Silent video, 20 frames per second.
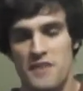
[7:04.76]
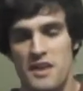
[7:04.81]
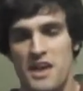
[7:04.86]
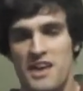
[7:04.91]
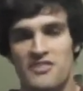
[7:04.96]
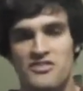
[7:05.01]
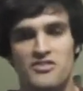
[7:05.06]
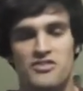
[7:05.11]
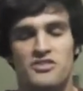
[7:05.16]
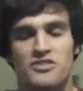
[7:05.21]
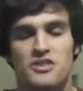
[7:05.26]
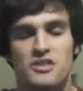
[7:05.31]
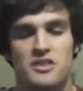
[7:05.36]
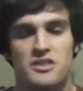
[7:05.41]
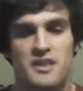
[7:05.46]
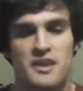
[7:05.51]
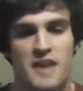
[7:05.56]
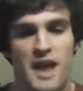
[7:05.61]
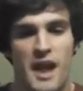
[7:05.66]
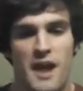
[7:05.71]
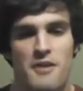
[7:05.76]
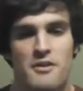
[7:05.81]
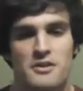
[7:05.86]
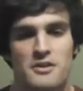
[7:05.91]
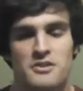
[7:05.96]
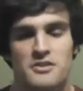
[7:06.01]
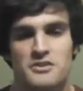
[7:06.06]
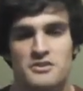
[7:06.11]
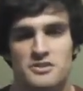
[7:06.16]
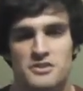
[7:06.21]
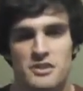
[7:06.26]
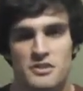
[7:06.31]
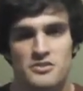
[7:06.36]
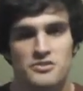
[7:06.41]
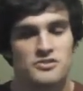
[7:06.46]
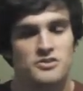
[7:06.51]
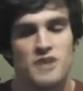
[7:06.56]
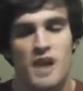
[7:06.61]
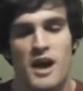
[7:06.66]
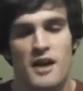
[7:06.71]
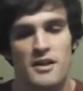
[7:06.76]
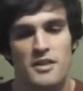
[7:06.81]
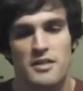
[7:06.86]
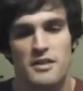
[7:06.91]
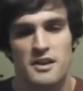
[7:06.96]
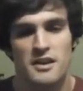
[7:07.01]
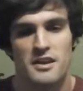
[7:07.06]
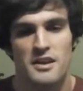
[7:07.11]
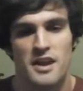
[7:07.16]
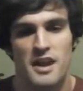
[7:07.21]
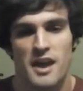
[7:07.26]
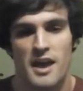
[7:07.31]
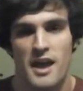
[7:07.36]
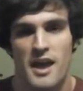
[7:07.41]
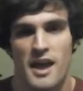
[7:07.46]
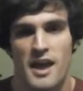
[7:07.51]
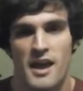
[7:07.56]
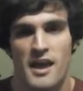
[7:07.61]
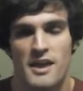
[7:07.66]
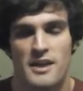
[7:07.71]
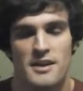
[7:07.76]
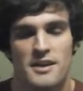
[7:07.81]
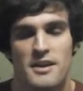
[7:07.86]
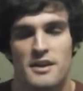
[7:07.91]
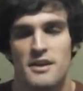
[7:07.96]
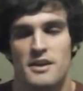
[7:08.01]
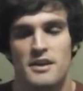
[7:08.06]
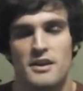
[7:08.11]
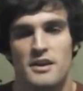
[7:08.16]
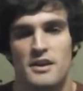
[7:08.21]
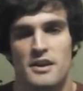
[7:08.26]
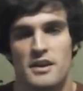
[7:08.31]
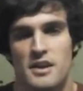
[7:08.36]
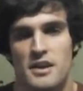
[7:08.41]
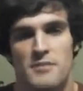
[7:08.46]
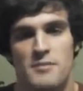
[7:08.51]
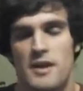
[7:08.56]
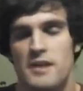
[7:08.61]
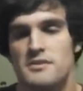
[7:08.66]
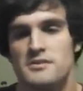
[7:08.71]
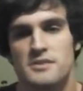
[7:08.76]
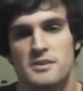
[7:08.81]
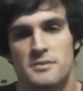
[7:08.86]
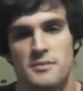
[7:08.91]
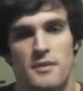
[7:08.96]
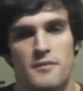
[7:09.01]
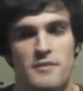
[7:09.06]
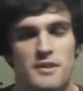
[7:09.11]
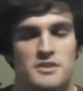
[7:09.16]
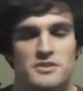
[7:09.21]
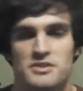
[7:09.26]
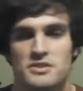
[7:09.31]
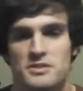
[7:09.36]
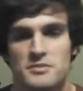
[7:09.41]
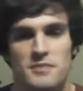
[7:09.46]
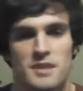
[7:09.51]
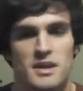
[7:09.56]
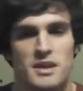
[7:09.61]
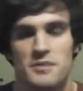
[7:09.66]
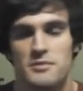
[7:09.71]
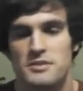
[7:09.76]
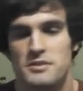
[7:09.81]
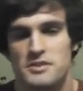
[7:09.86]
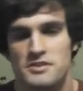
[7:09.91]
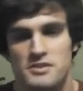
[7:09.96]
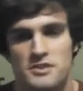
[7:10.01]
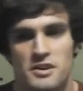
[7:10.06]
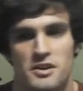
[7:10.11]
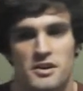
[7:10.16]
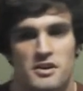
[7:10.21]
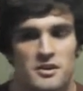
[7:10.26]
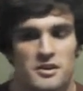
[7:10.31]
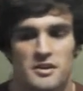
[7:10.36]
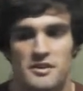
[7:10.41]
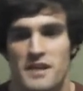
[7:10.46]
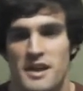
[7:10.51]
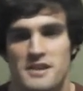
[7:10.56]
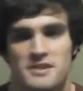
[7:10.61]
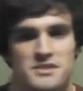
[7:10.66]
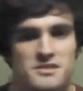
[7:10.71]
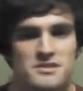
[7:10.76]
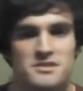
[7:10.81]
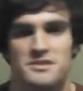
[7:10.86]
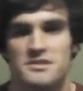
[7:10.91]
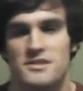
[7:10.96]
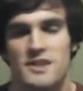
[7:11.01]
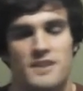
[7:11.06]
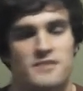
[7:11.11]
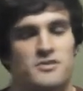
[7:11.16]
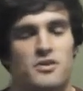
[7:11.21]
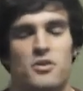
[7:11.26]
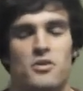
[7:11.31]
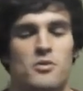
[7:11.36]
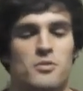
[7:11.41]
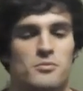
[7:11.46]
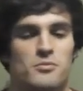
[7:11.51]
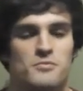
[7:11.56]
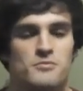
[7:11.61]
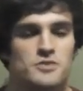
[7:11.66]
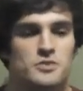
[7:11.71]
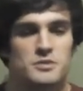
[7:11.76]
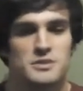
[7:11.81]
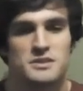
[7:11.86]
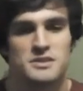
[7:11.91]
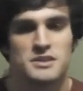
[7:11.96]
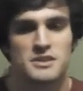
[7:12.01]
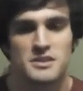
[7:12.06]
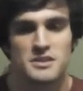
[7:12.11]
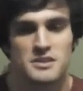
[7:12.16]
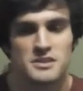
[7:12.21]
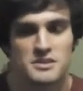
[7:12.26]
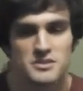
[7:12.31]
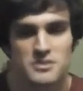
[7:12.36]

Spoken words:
It's the characters, Jonathan, and he ends up eventually meeting with this girl, and that's whole twisted into the